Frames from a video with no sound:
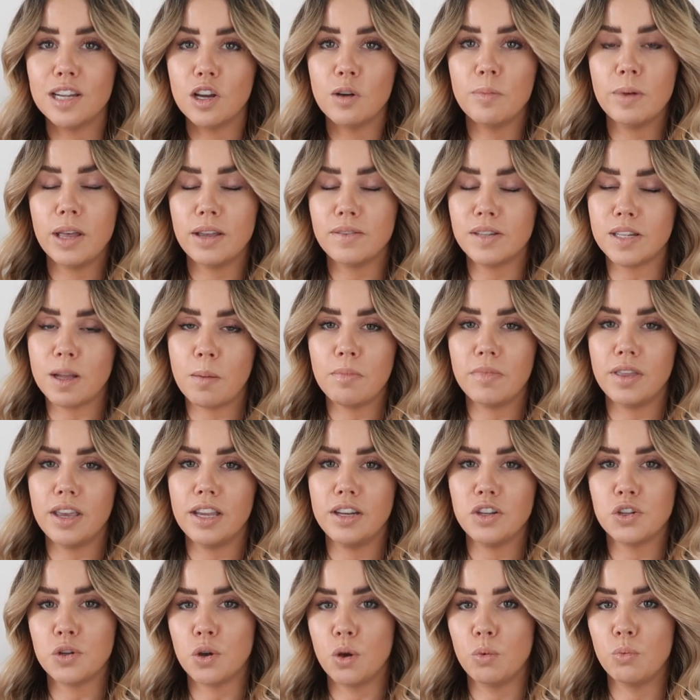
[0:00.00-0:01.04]
a little bit of
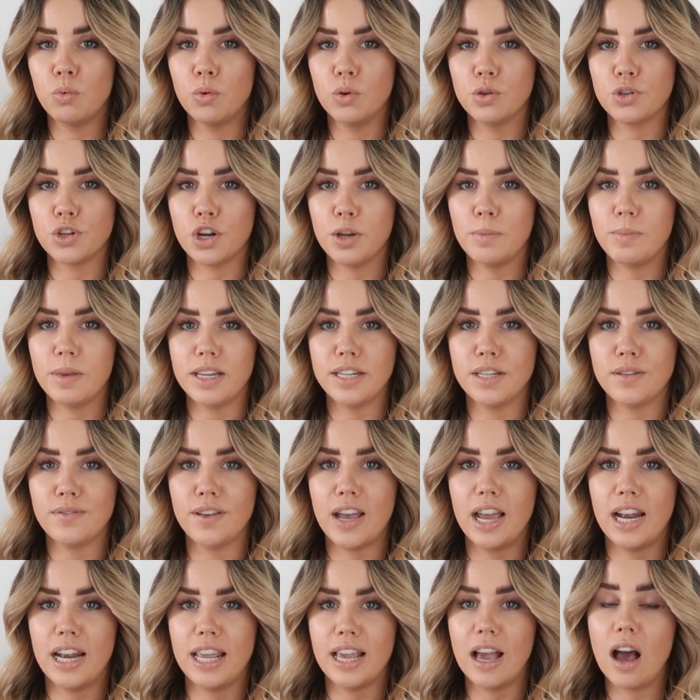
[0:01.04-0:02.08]
something to a wardrobe that is
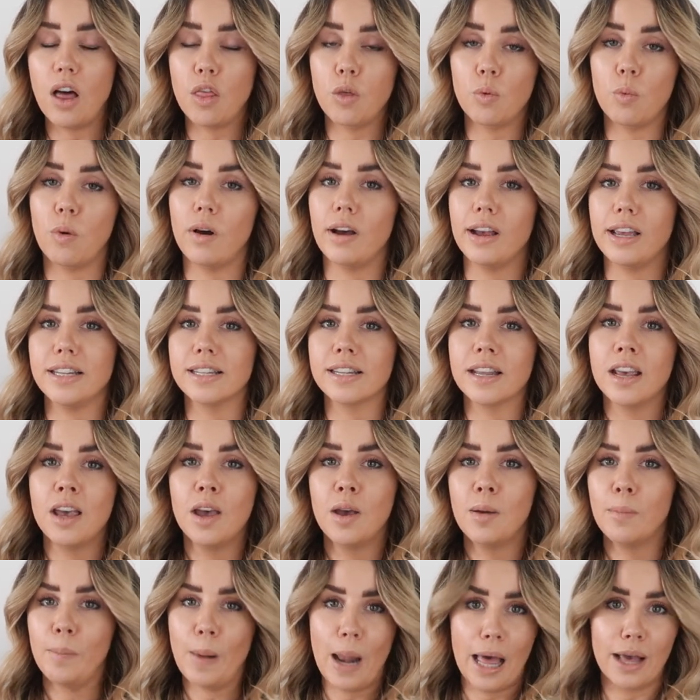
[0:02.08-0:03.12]
fairly otherwise
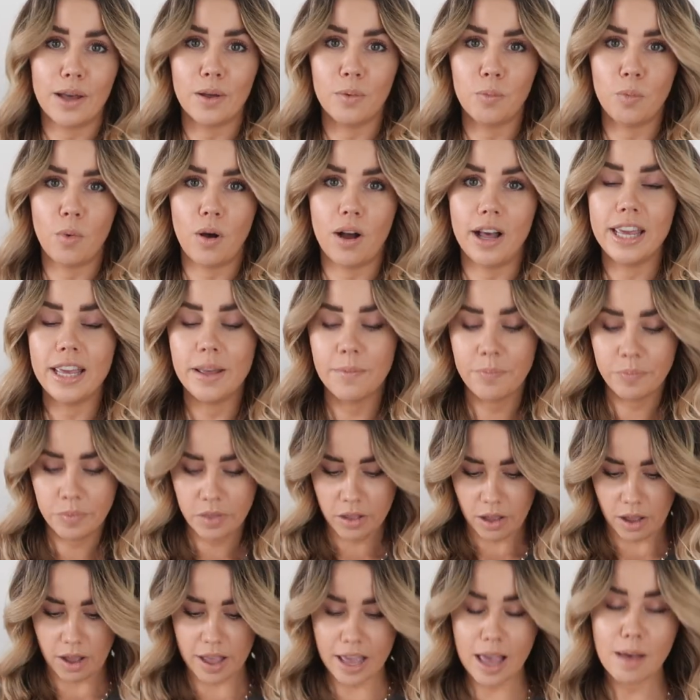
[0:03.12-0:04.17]
black and white.
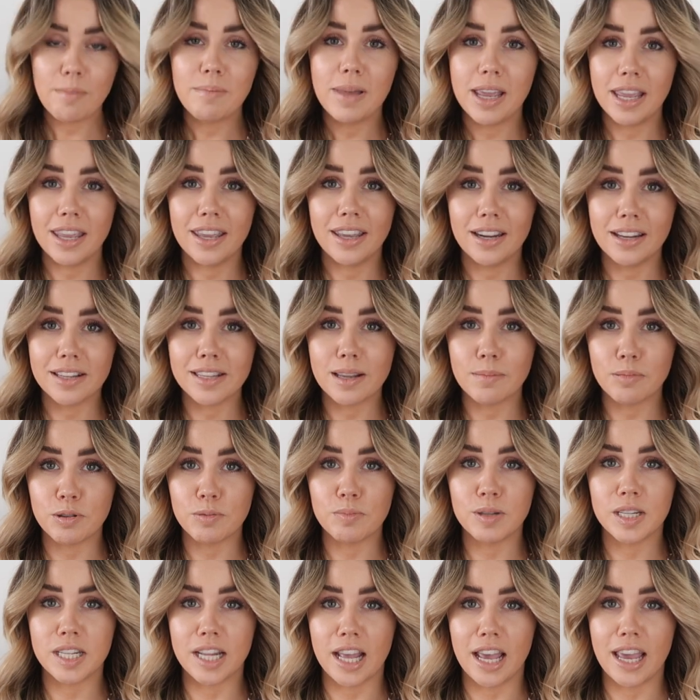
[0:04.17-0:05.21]
I am making an
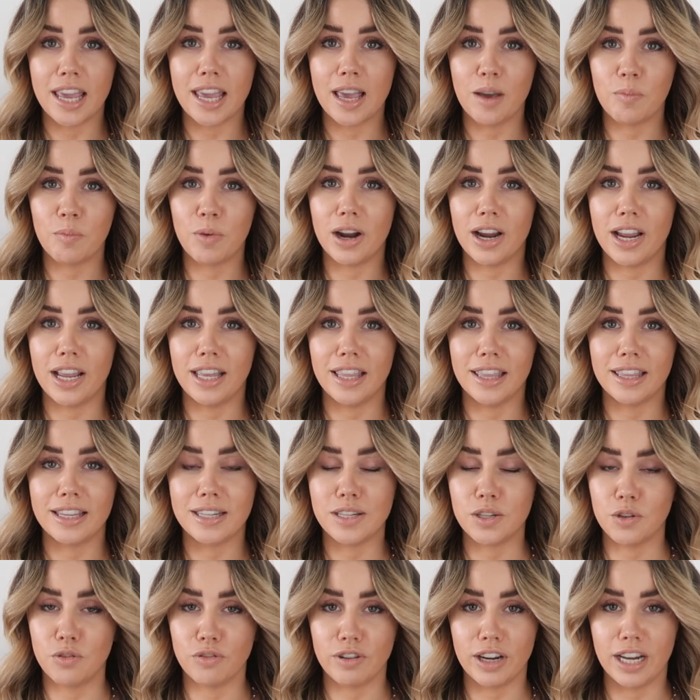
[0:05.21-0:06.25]
exception today. I'm wearing
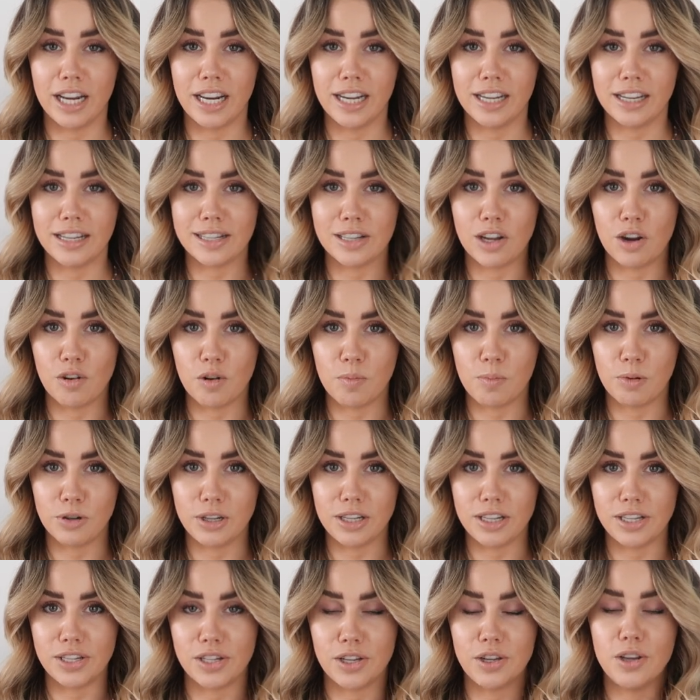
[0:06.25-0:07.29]
this green Zara
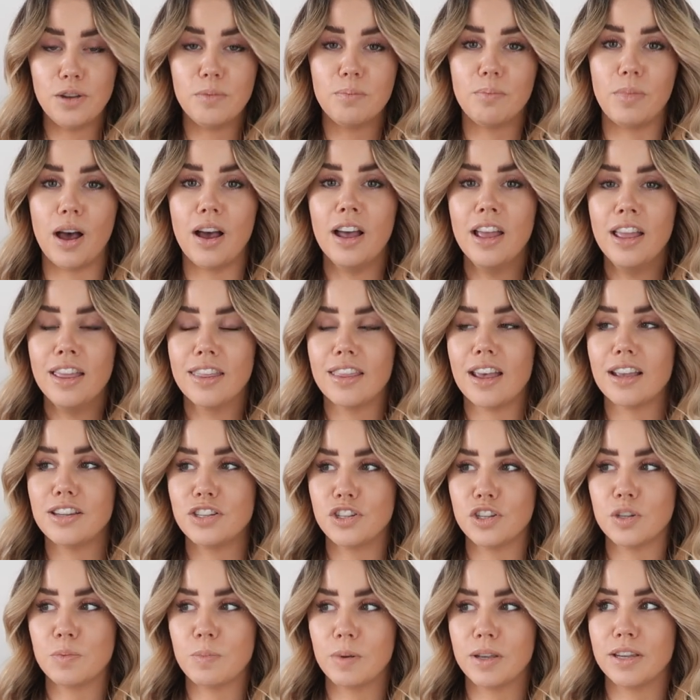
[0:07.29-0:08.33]
bodysuit, but that is
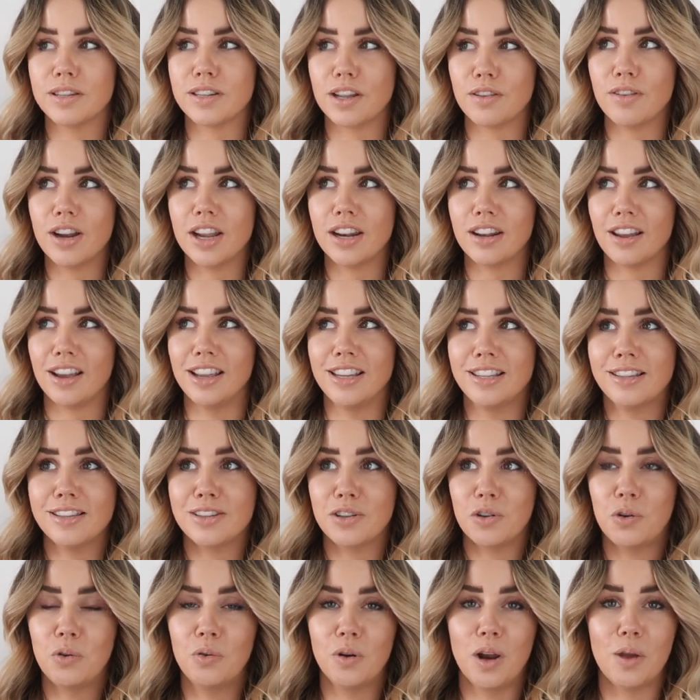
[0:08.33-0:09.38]
just because I realised
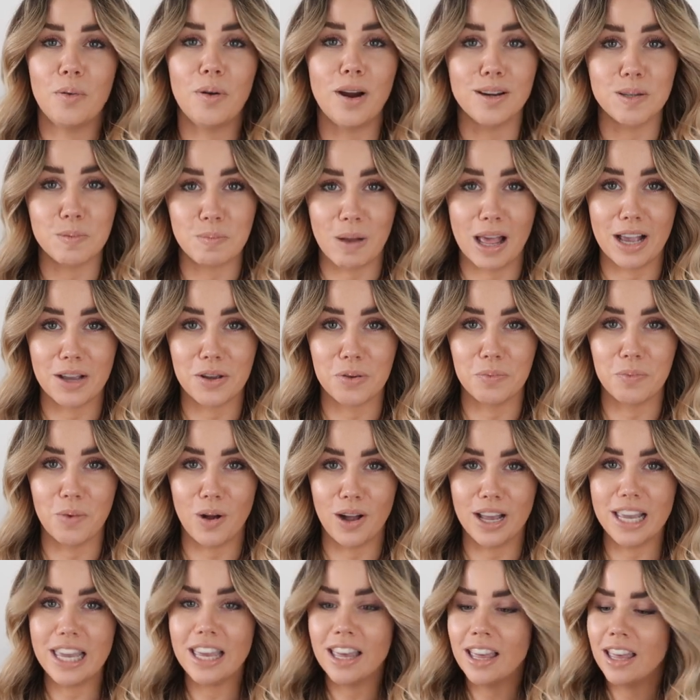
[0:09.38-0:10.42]
all I wear is black and
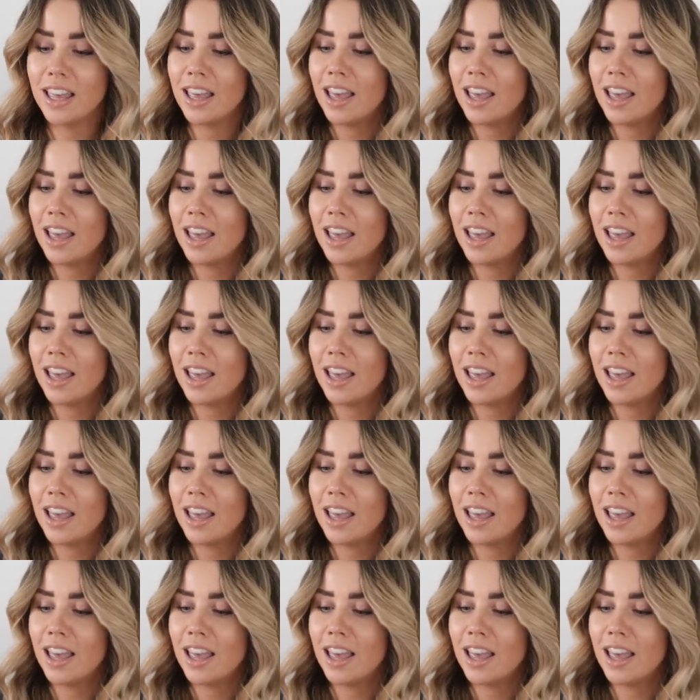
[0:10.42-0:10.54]
white.